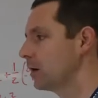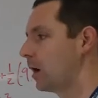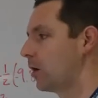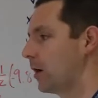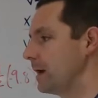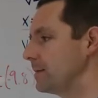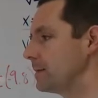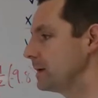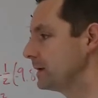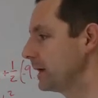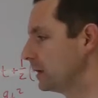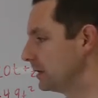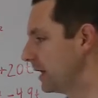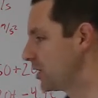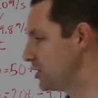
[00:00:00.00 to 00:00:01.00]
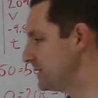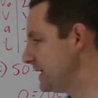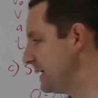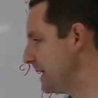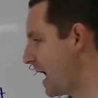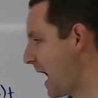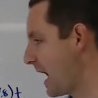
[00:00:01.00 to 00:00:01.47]
All right, now letter
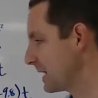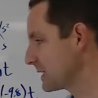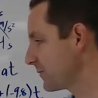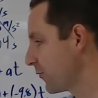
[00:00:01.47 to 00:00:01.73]
D asks